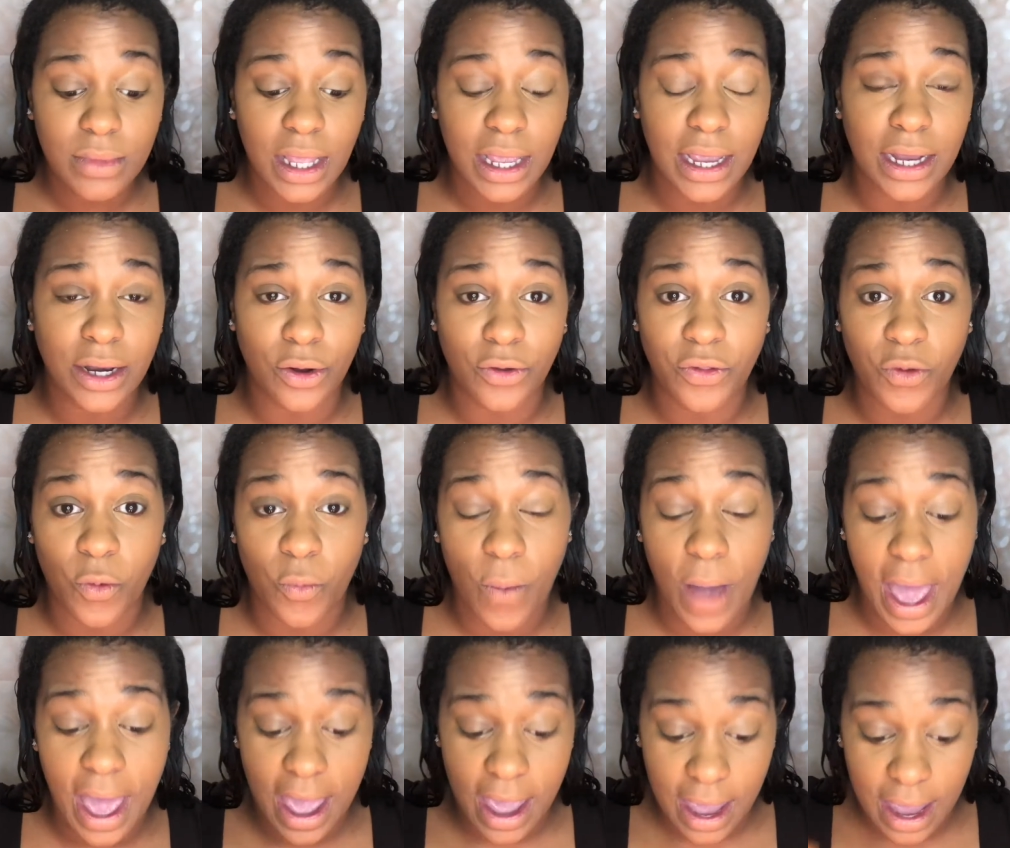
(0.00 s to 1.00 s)
And on the
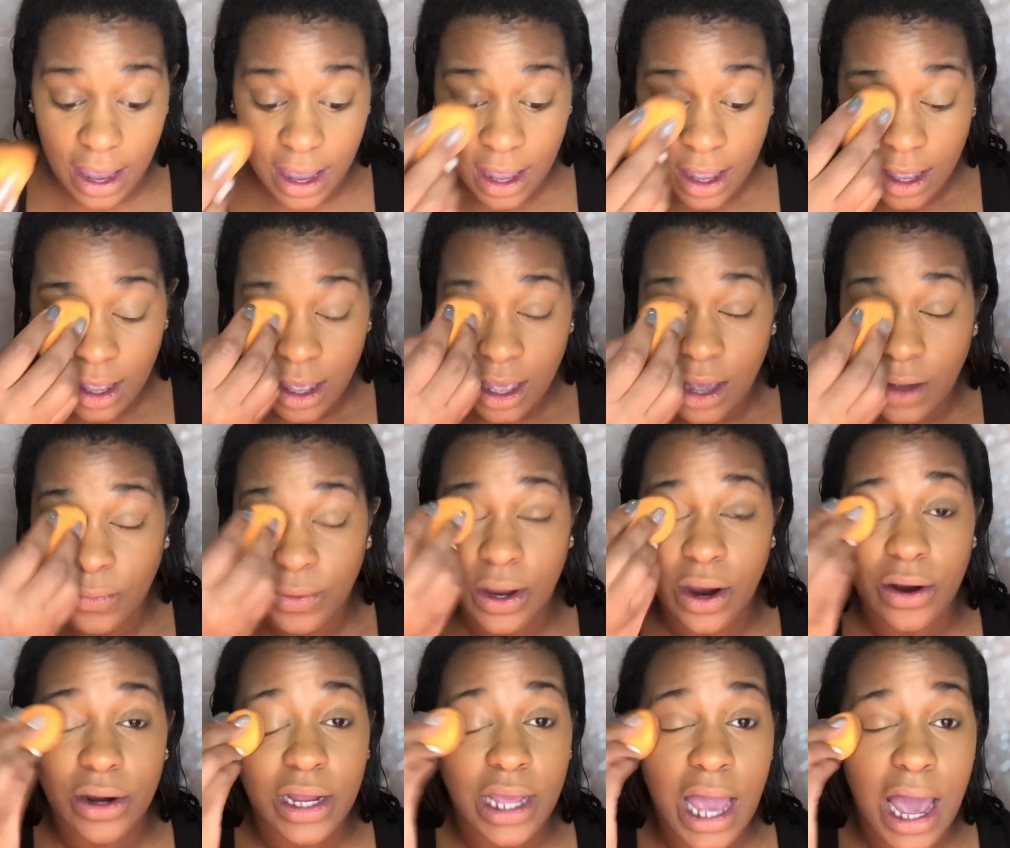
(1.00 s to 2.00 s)
way, we
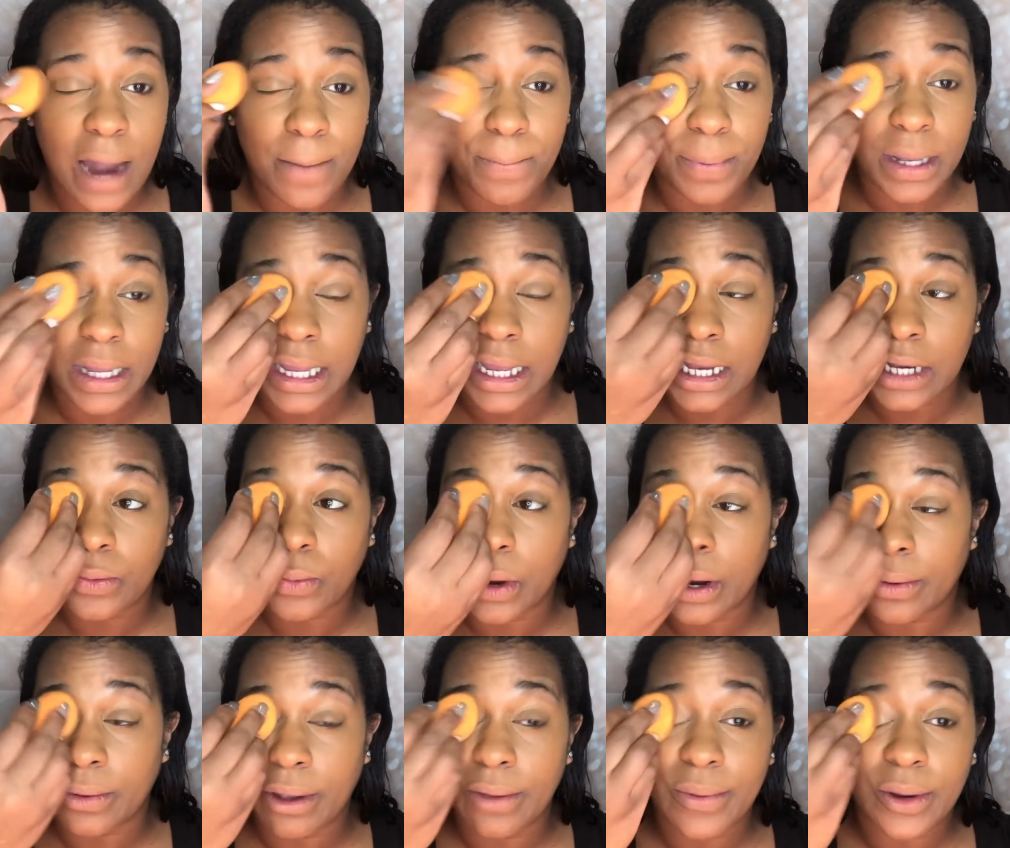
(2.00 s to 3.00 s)
already had planned
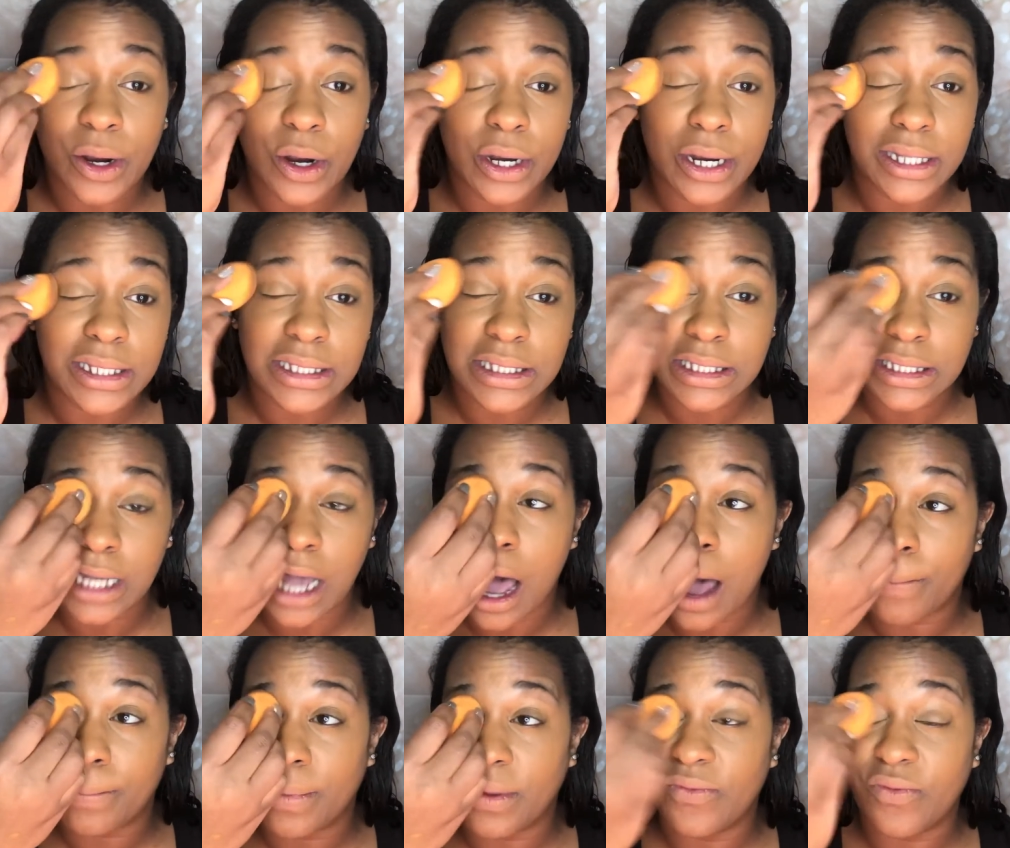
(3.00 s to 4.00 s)
where we were gonna
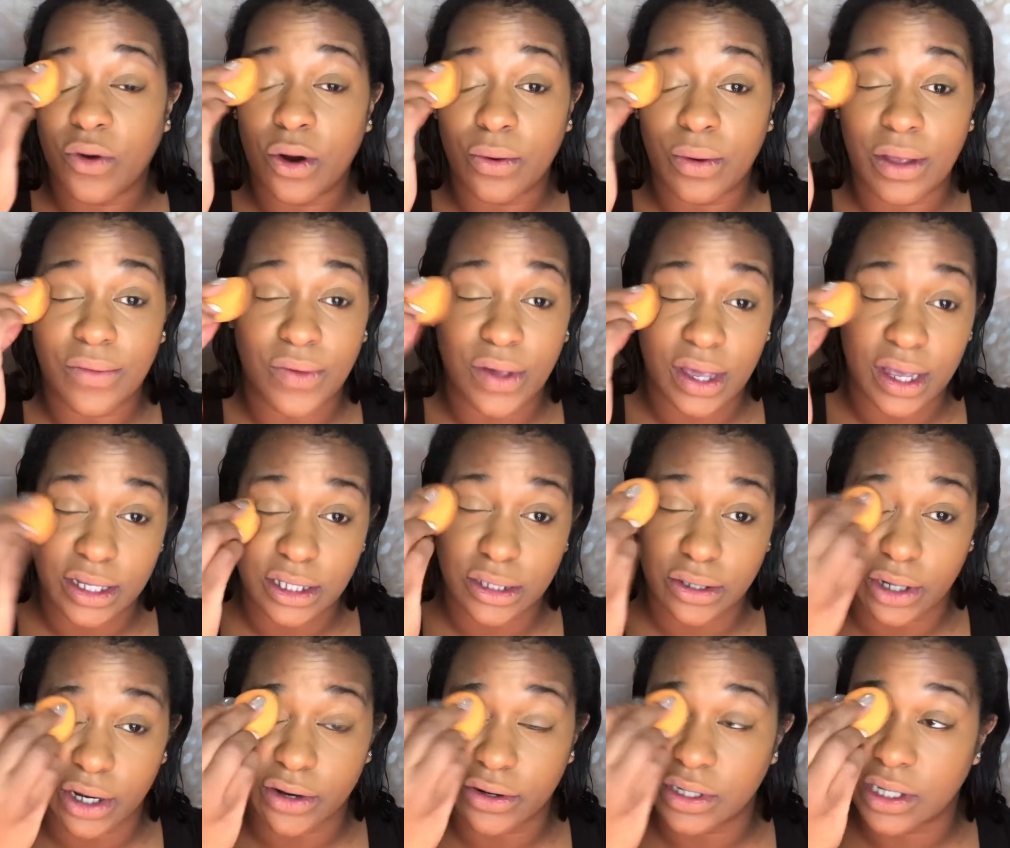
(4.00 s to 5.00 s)
stop before we even get to
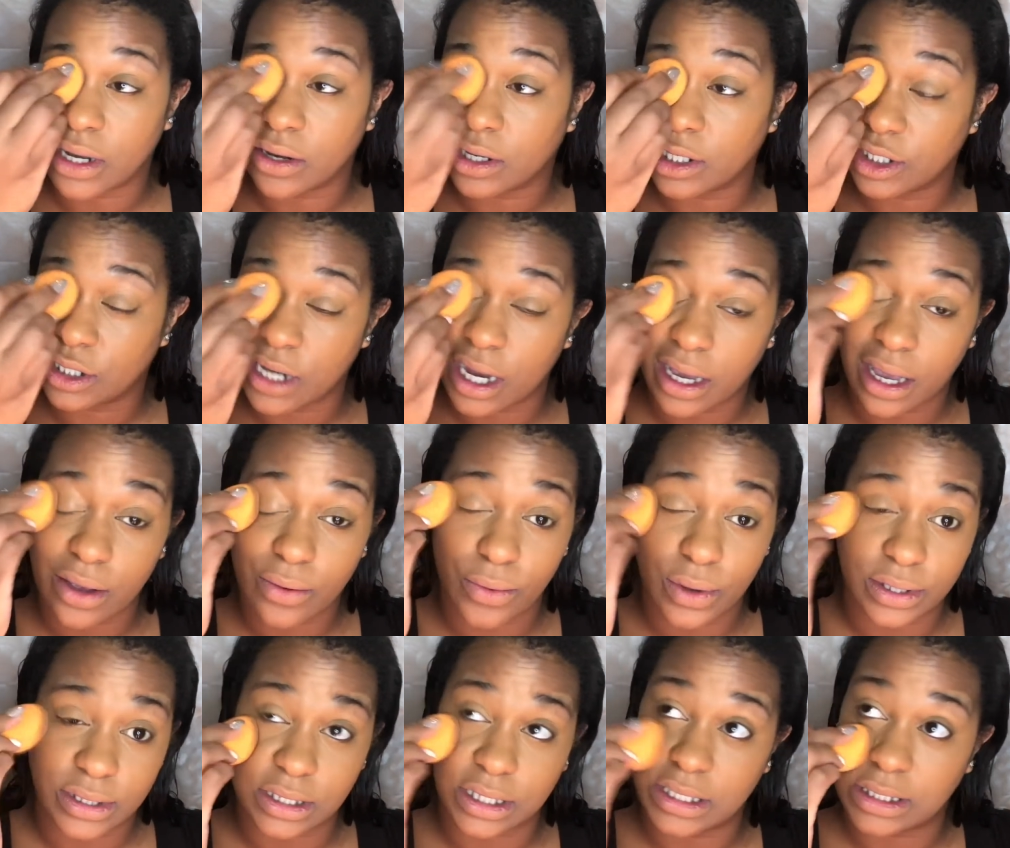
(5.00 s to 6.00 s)
our hotel, because check-in
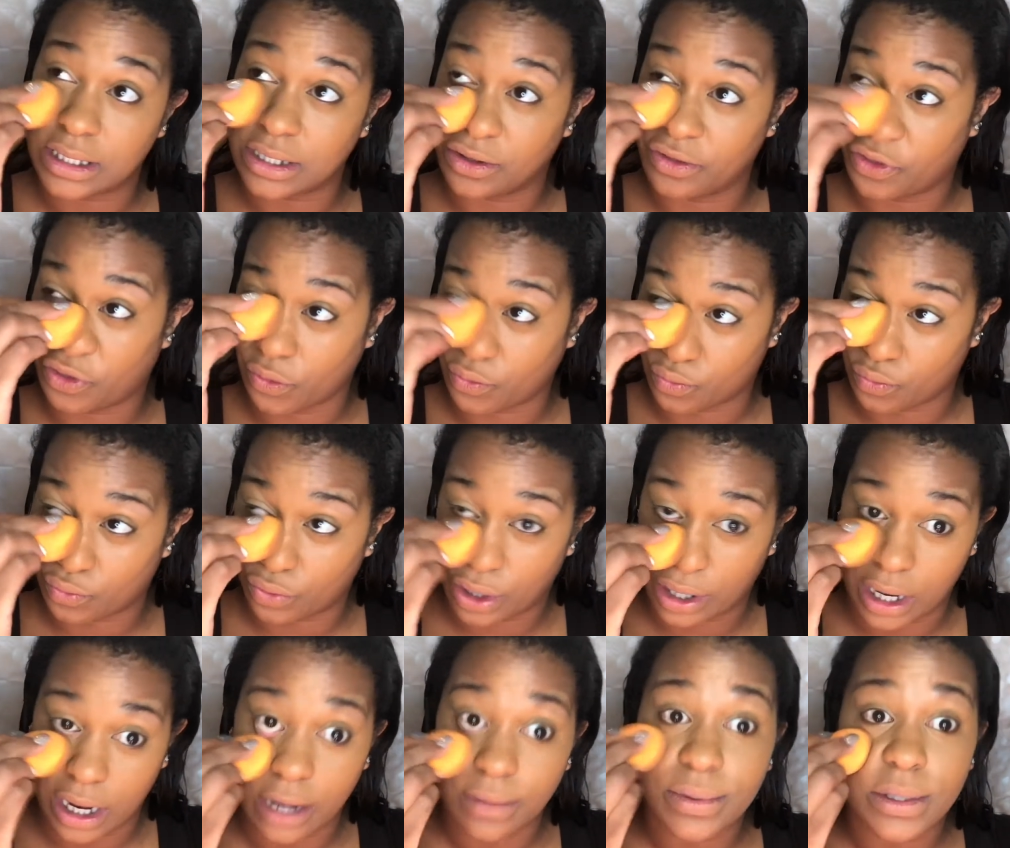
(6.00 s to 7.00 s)
wasn't until
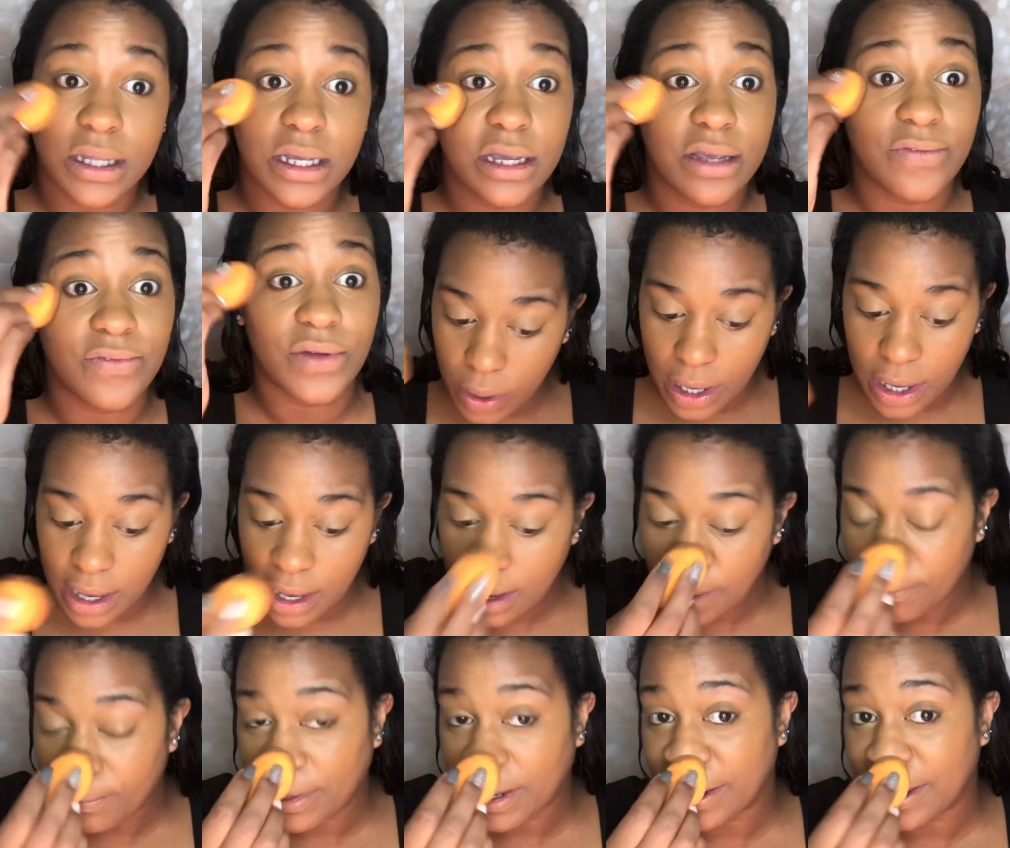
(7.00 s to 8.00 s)
3, I believe. We
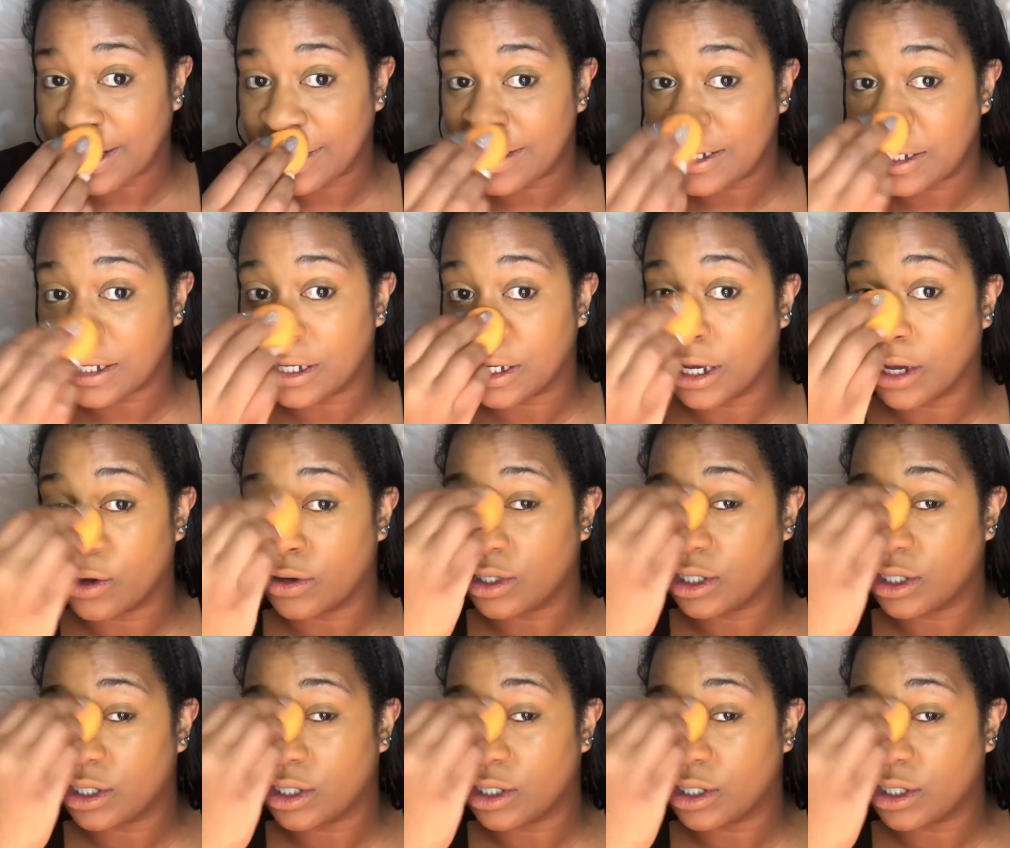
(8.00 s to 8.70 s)
planned to go